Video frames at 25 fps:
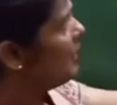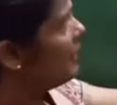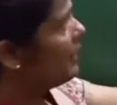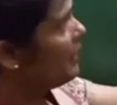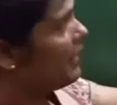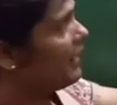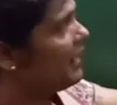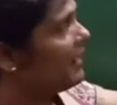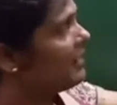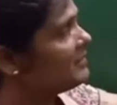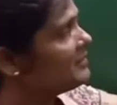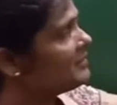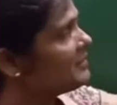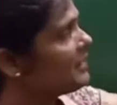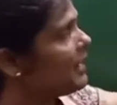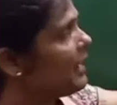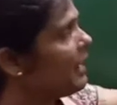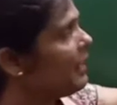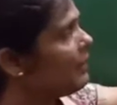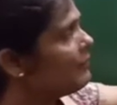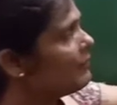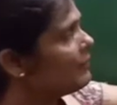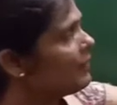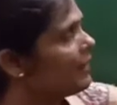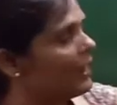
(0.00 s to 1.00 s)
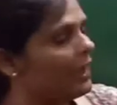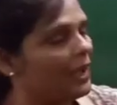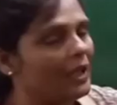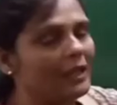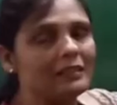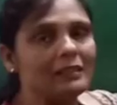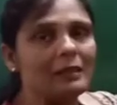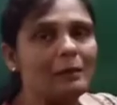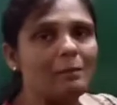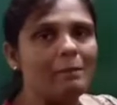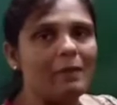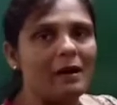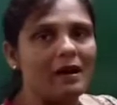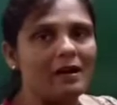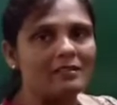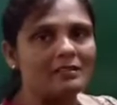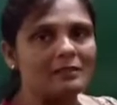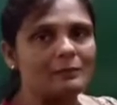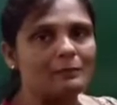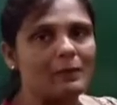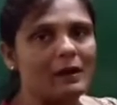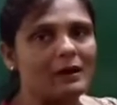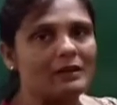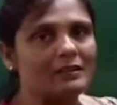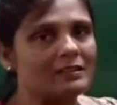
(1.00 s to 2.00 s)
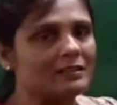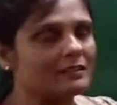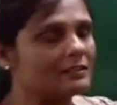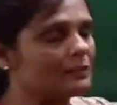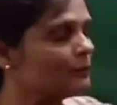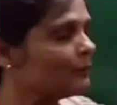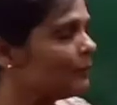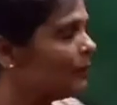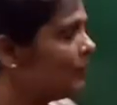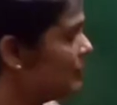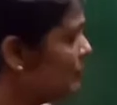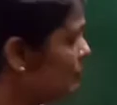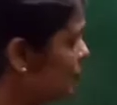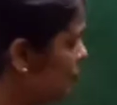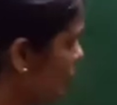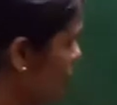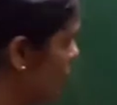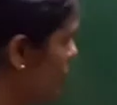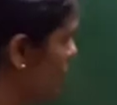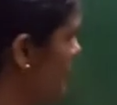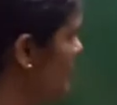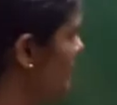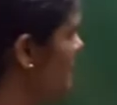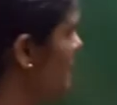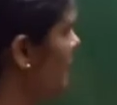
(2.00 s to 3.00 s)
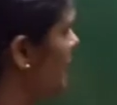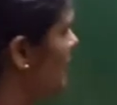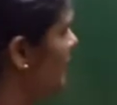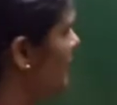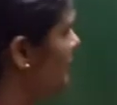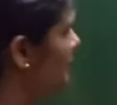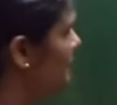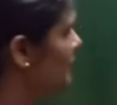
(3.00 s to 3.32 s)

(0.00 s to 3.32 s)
has, have and the past participle form,